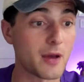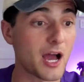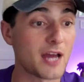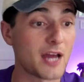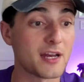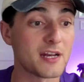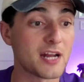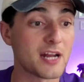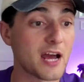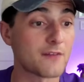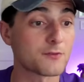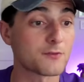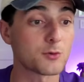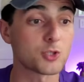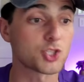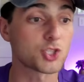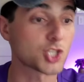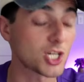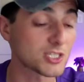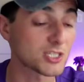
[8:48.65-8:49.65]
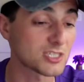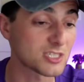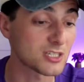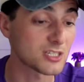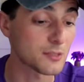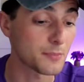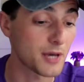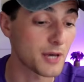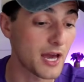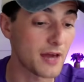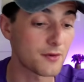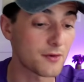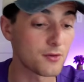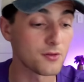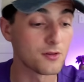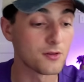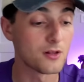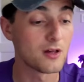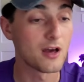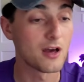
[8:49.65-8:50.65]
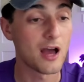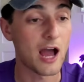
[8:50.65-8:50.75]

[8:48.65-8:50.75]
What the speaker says: I didn't have to adjust to the paddle.